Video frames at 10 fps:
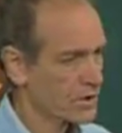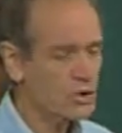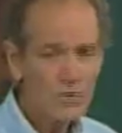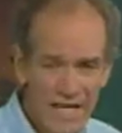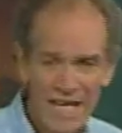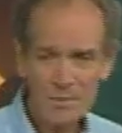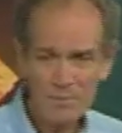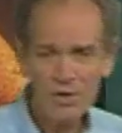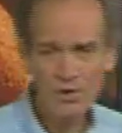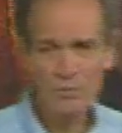You can't
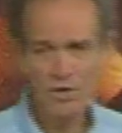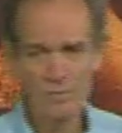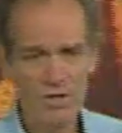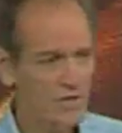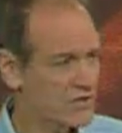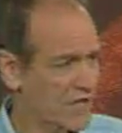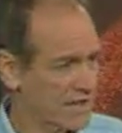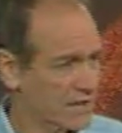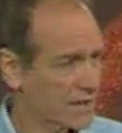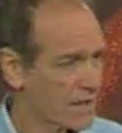build a pyramid on
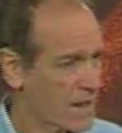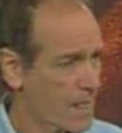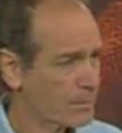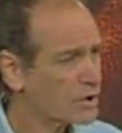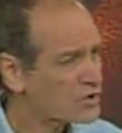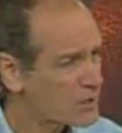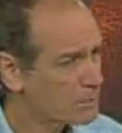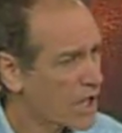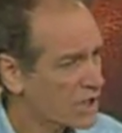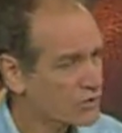sand because the
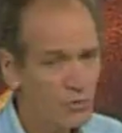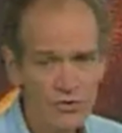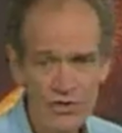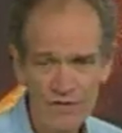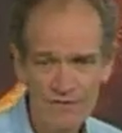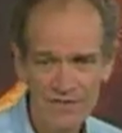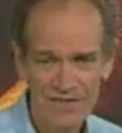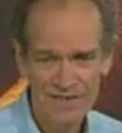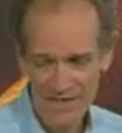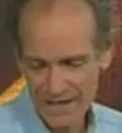blocks will shift
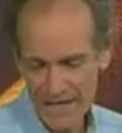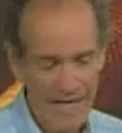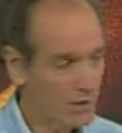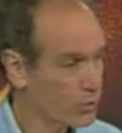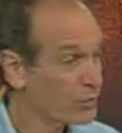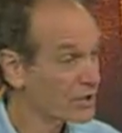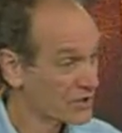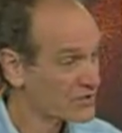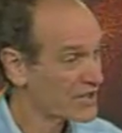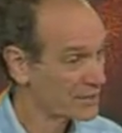and it will be
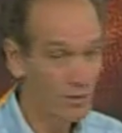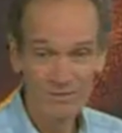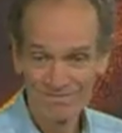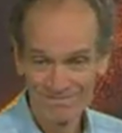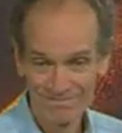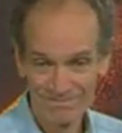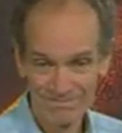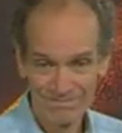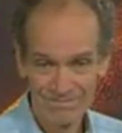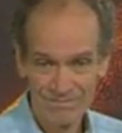unstable.
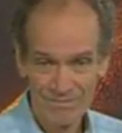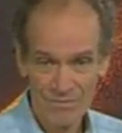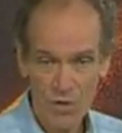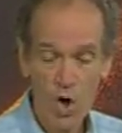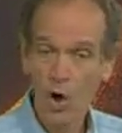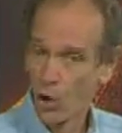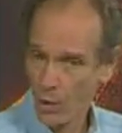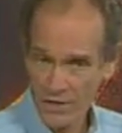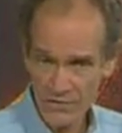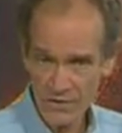
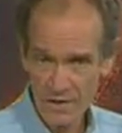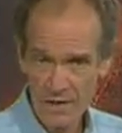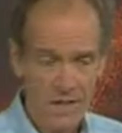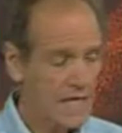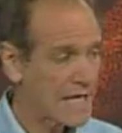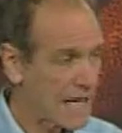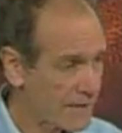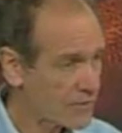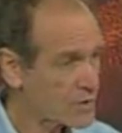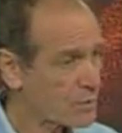Always,
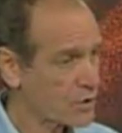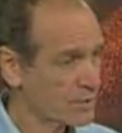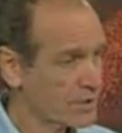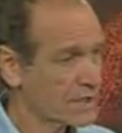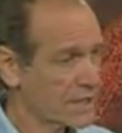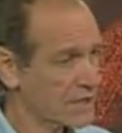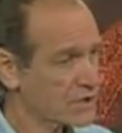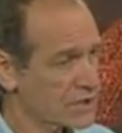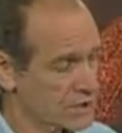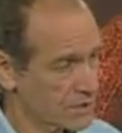every pyramid in
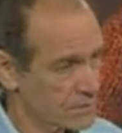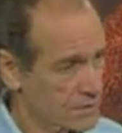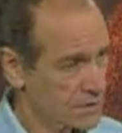ancient Egypt